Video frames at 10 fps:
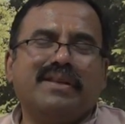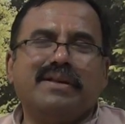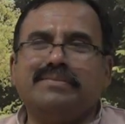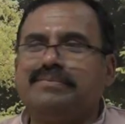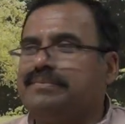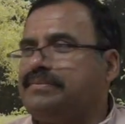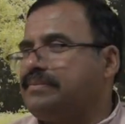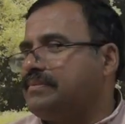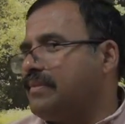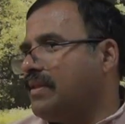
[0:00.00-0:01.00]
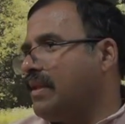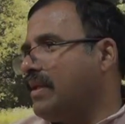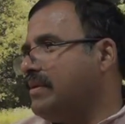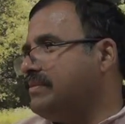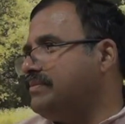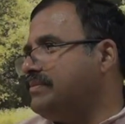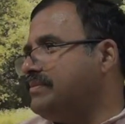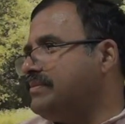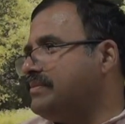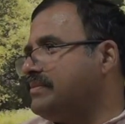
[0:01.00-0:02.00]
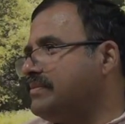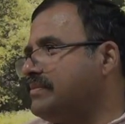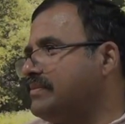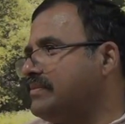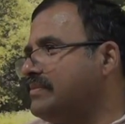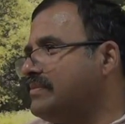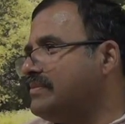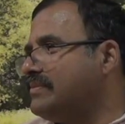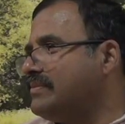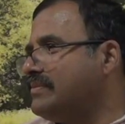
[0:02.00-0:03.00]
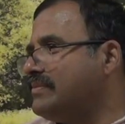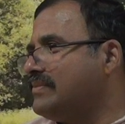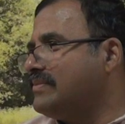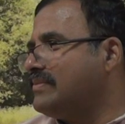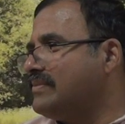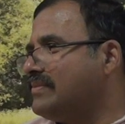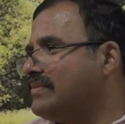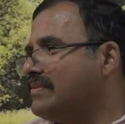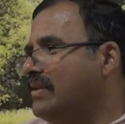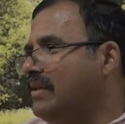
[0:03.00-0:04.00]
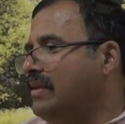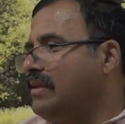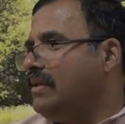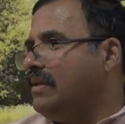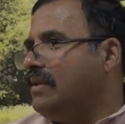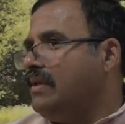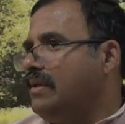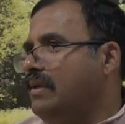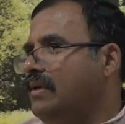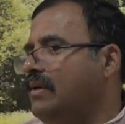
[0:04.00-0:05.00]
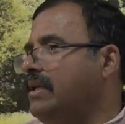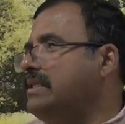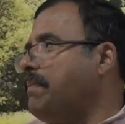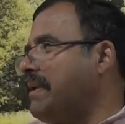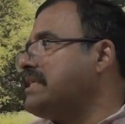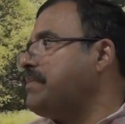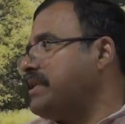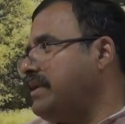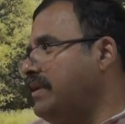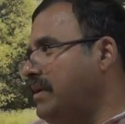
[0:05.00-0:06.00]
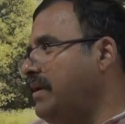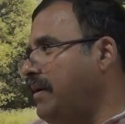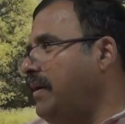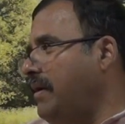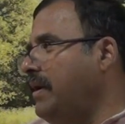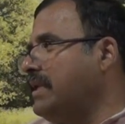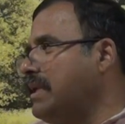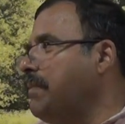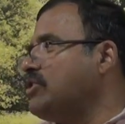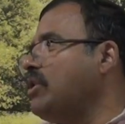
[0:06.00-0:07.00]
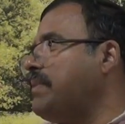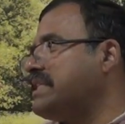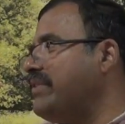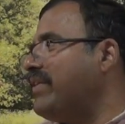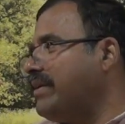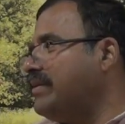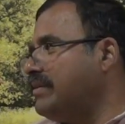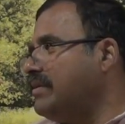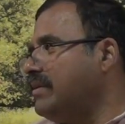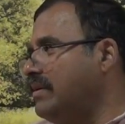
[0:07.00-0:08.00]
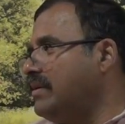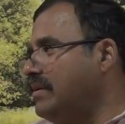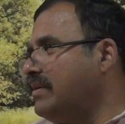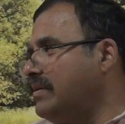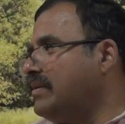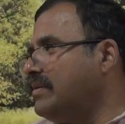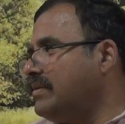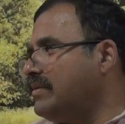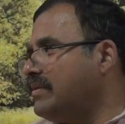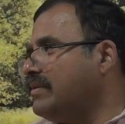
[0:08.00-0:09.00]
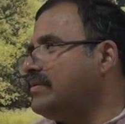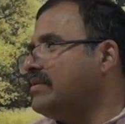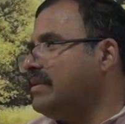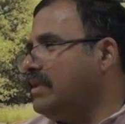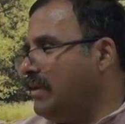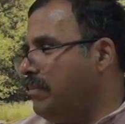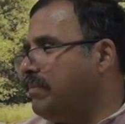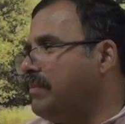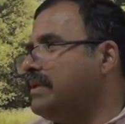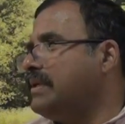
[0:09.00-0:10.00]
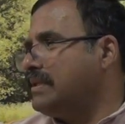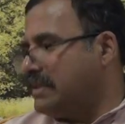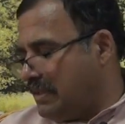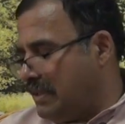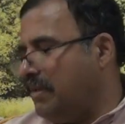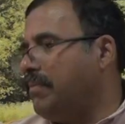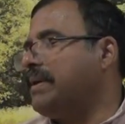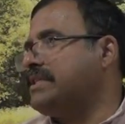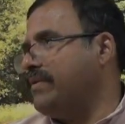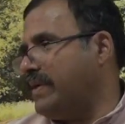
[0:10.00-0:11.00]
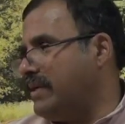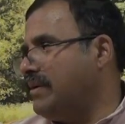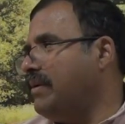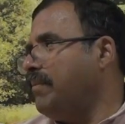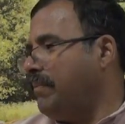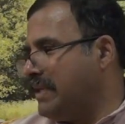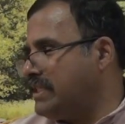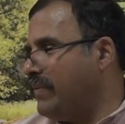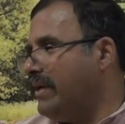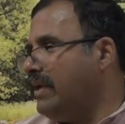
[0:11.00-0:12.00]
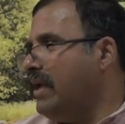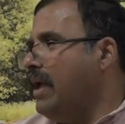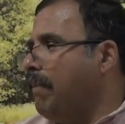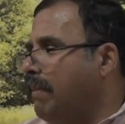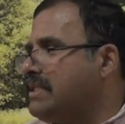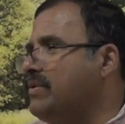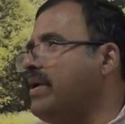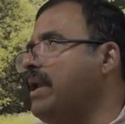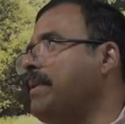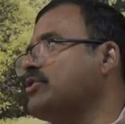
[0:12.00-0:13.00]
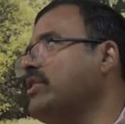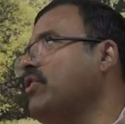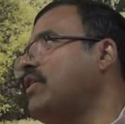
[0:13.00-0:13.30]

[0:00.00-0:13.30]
So Maya also die. means that world has no independent existence. It's a perception. It depends on the perceiver. Perception depends on the substratum of Perceiver. absolute. Perceiver. Perceiver depends on the